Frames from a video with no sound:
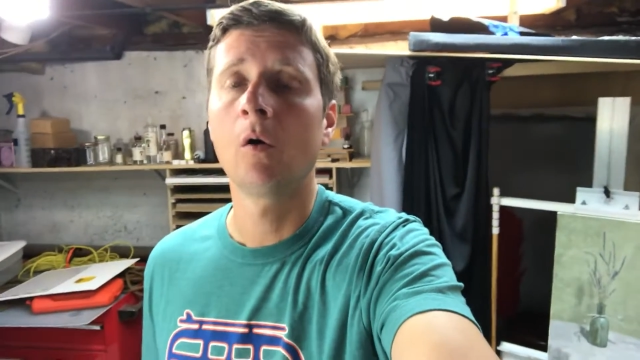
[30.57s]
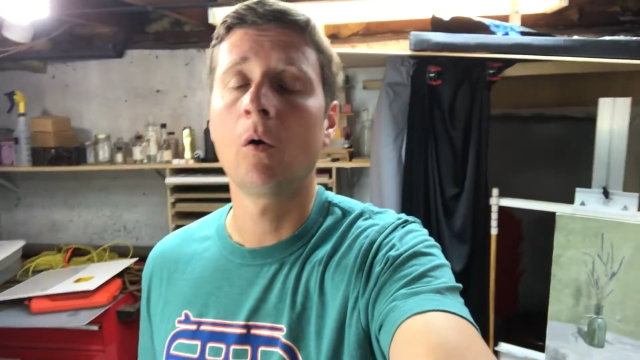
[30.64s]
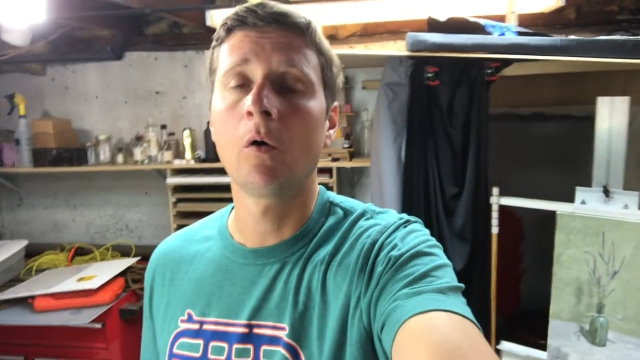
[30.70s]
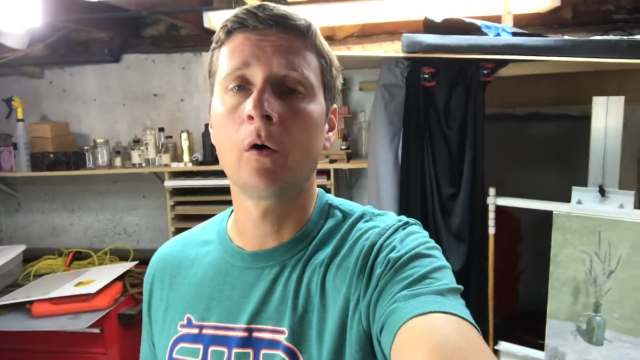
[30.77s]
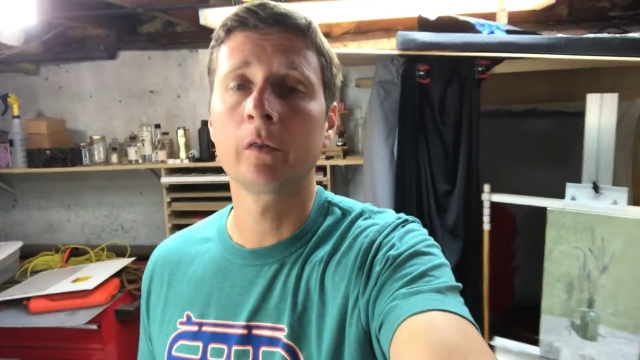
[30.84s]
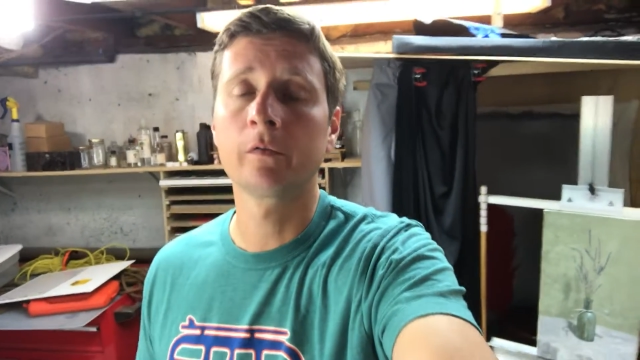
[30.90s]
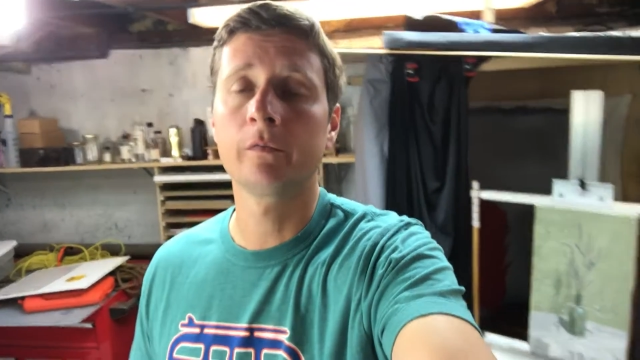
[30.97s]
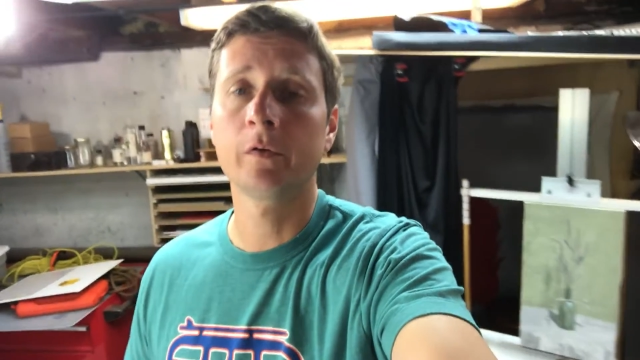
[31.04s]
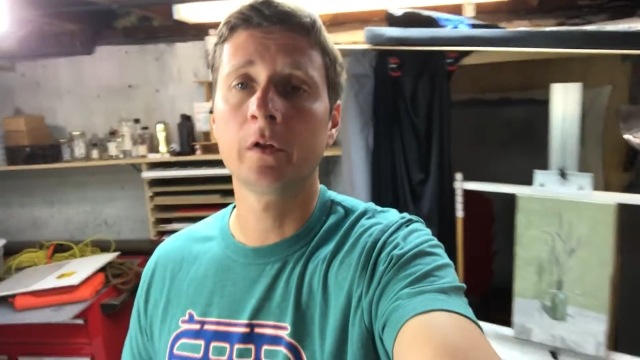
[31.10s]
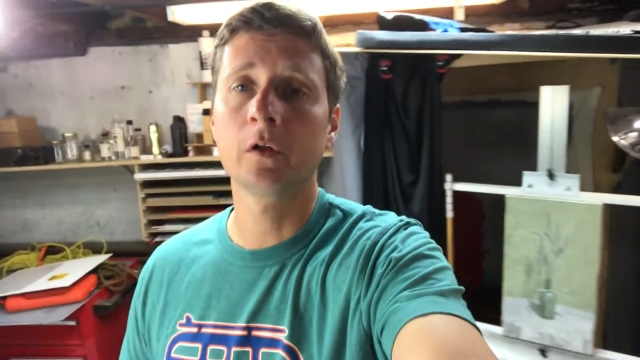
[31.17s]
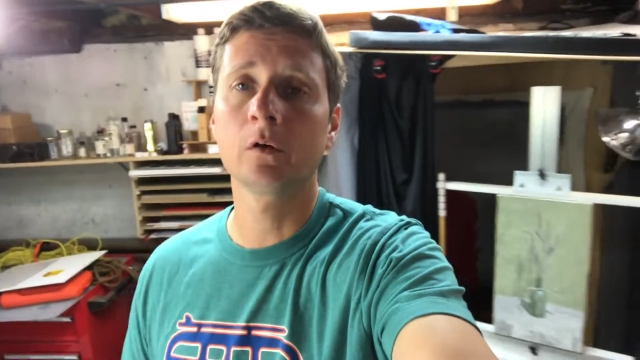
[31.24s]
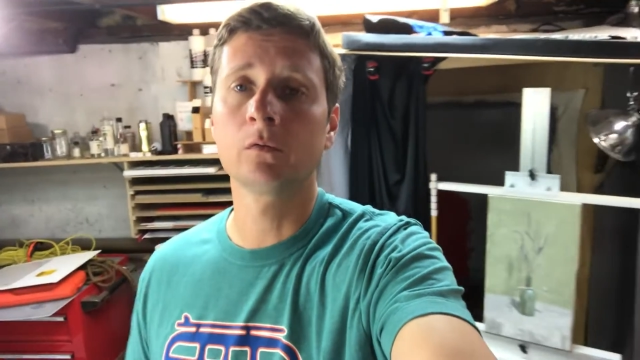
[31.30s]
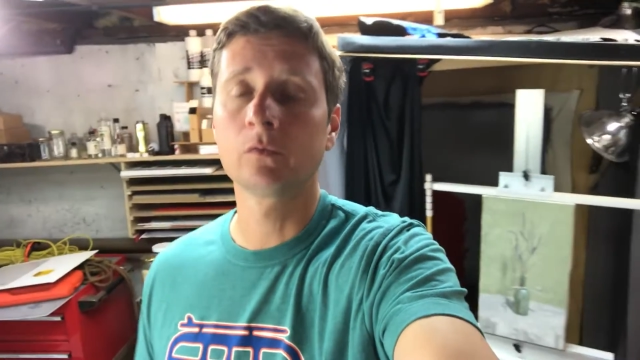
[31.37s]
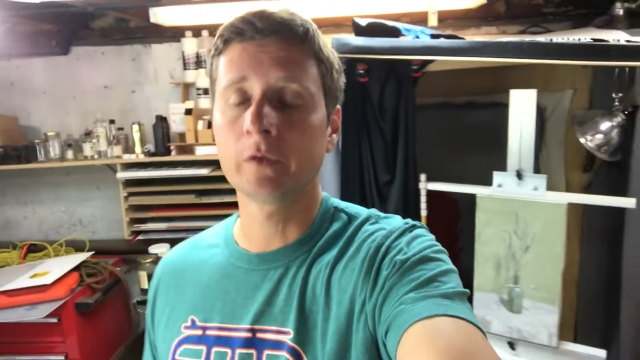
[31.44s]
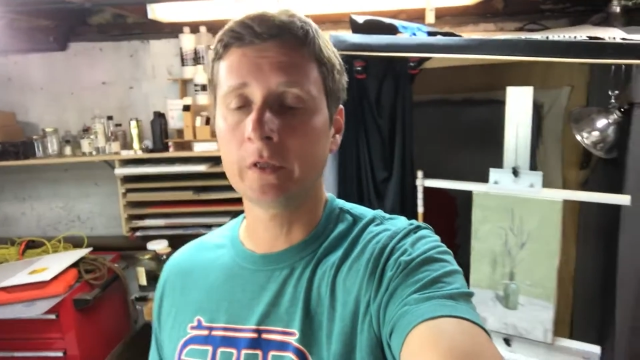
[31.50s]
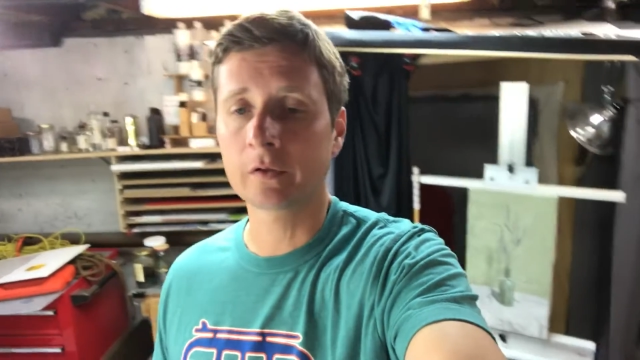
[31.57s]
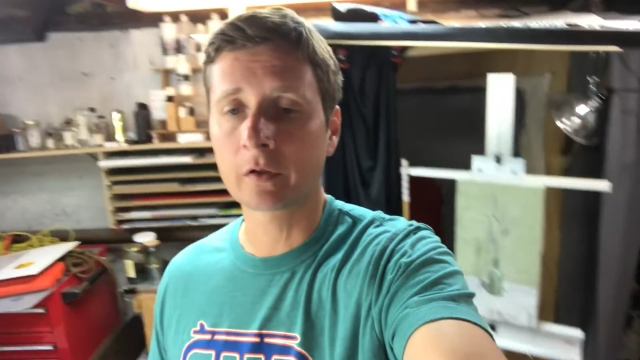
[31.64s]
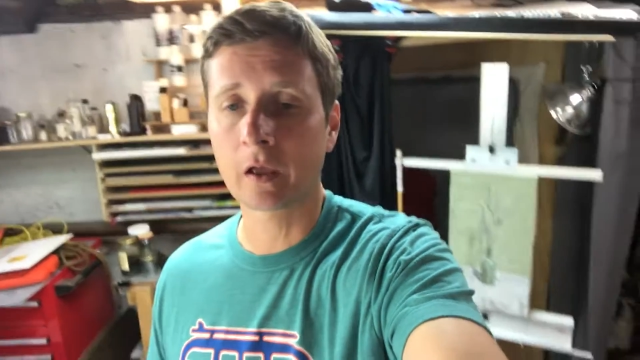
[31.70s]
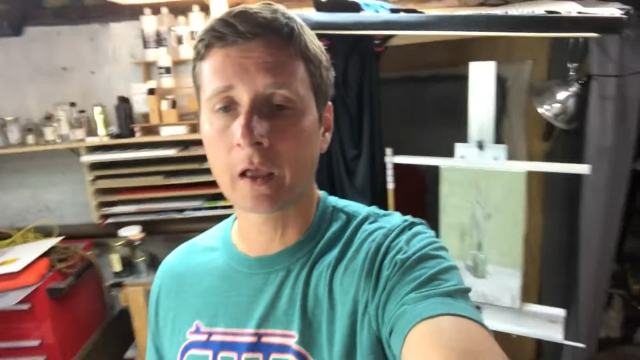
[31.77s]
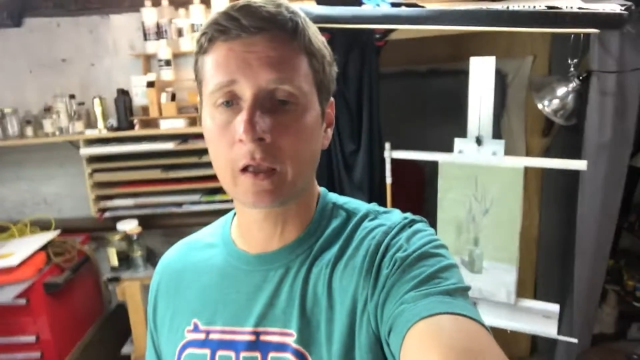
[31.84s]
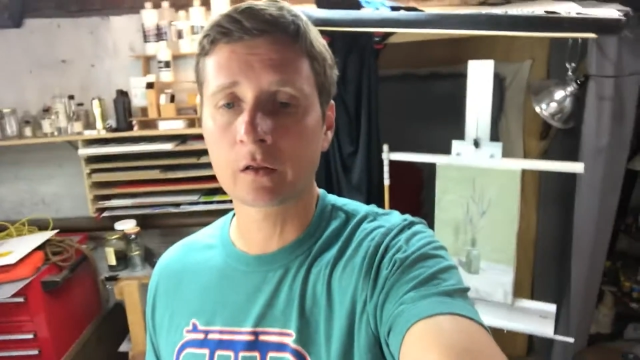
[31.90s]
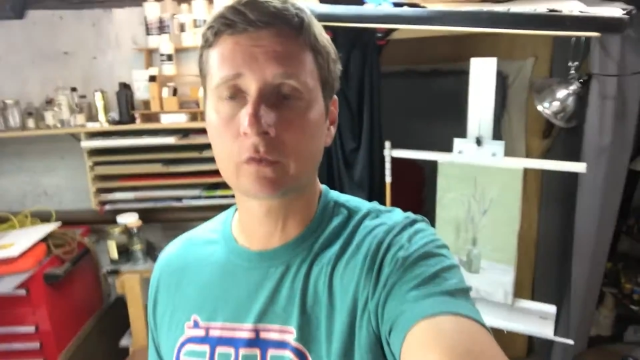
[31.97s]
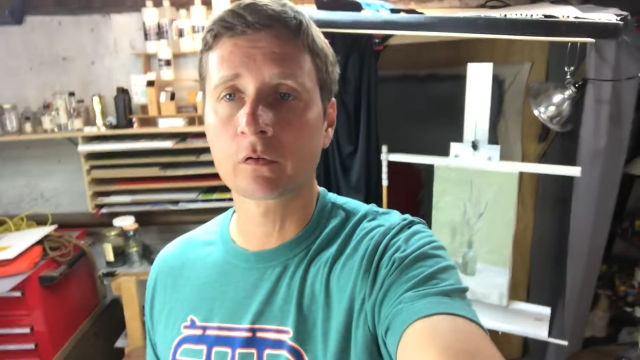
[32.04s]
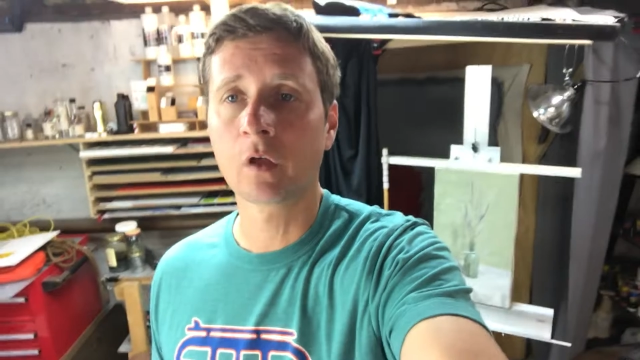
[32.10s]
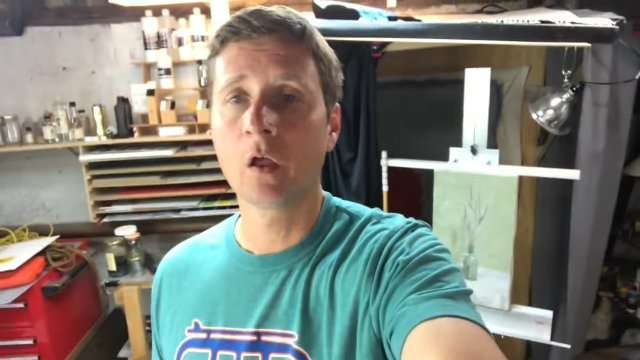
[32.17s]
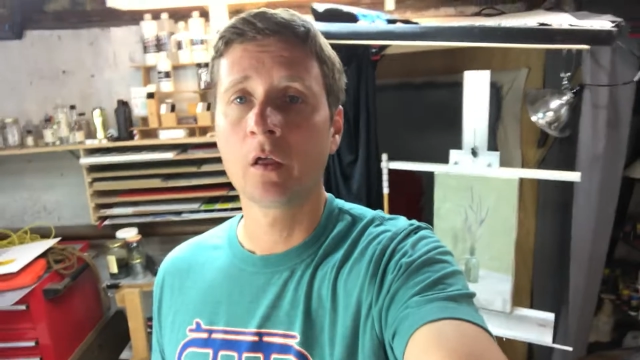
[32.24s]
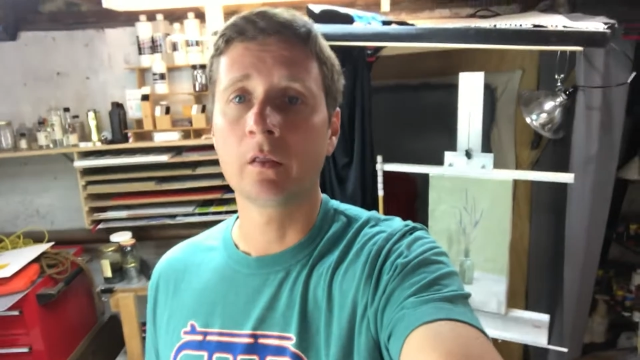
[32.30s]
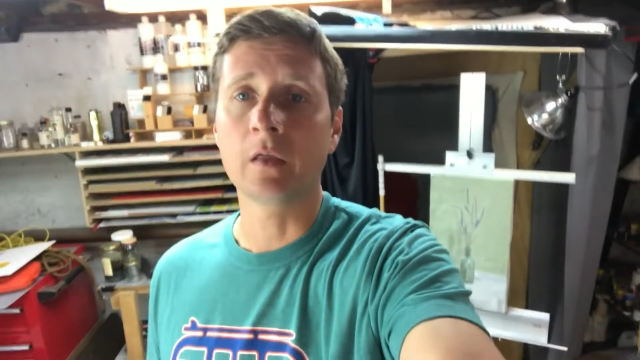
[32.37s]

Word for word: All the video retakes,